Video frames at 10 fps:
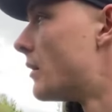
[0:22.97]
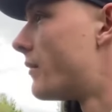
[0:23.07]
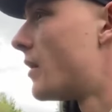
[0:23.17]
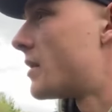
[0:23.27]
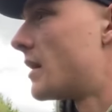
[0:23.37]

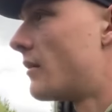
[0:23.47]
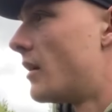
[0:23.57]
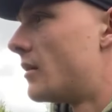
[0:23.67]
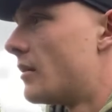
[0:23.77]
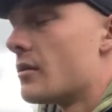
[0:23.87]
First thing what
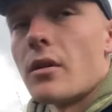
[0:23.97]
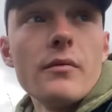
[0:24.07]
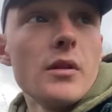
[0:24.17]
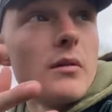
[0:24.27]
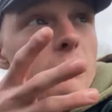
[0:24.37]
I've done is
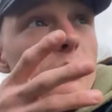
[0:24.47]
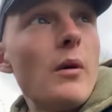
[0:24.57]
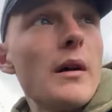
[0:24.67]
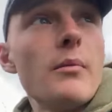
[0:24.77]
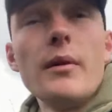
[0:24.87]
obviously
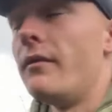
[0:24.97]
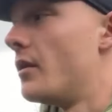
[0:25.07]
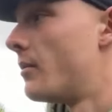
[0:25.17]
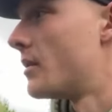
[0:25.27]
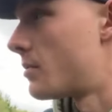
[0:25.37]

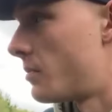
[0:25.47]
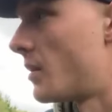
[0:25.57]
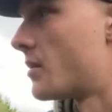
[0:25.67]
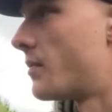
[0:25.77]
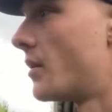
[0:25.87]
up as,
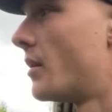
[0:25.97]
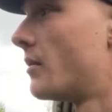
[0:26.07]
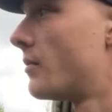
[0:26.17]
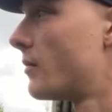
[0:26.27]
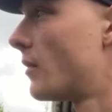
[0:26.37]
as per,
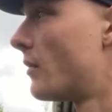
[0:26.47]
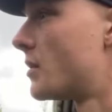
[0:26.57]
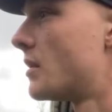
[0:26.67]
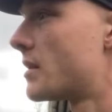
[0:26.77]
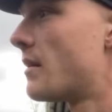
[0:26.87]

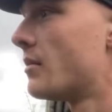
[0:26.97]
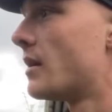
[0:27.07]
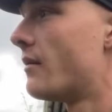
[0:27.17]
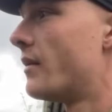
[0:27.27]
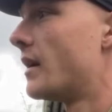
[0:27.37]
obviously assembled
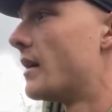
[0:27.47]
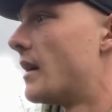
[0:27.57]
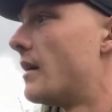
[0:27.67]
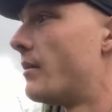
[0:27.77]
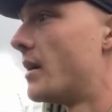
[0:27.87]
everything in
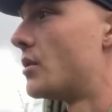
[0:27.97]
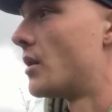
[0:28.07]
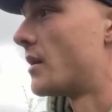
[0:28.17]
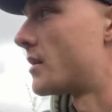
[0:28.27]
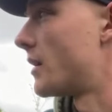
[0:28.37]
that bed
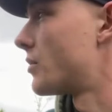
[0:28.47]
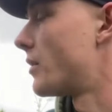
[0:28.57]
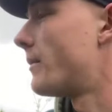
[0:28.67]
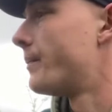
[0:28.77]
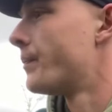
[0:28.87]
chair
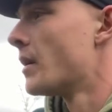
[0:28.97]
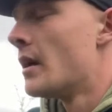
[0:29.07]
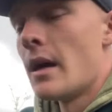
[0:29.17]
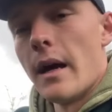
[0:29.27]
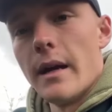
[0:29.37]
etc
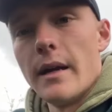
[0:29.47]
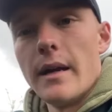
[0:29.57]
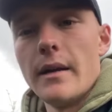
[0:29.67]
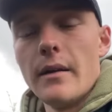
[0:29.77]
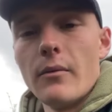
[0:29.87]
and
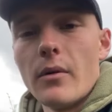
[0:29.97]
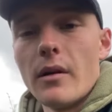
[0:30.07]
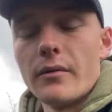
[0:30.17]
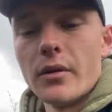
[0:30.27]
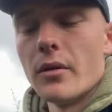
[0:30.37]
then what
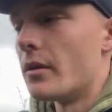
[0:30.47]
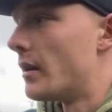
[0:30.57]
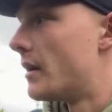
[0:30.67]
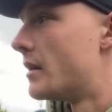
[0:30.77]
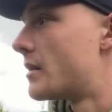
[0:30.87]
I've done
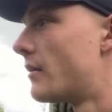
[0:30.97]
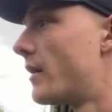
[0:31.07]
is I've